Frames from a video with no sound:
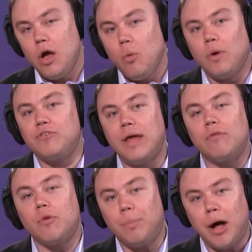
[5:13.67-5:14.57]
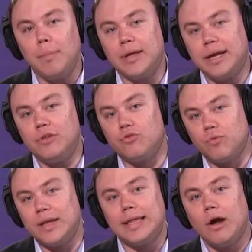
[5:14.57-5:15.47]
was that Republicans
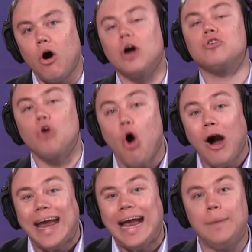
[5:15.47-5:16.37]
really are talking